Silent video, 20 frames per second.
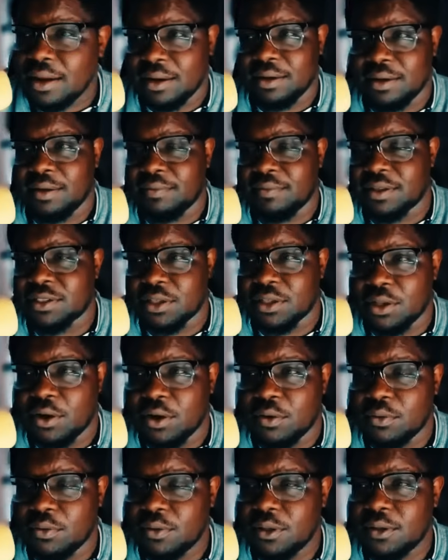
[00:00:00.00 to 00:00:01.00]
leave this
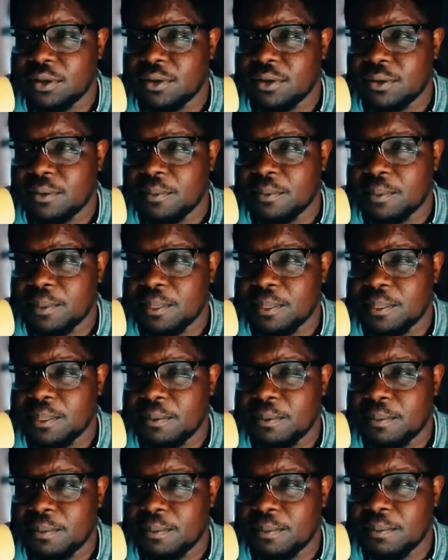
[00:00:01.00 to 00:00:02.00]
alone,
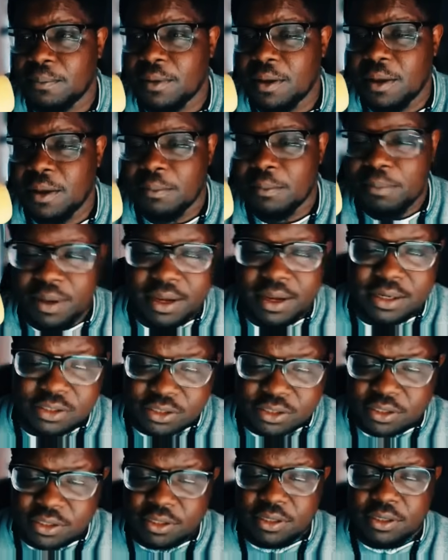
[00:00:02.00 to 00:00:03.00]

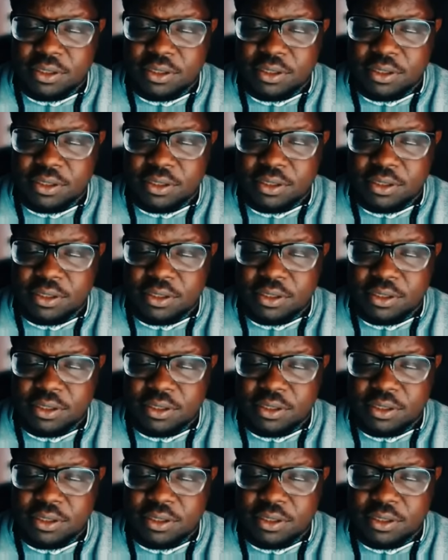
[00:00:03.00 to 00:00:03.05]
because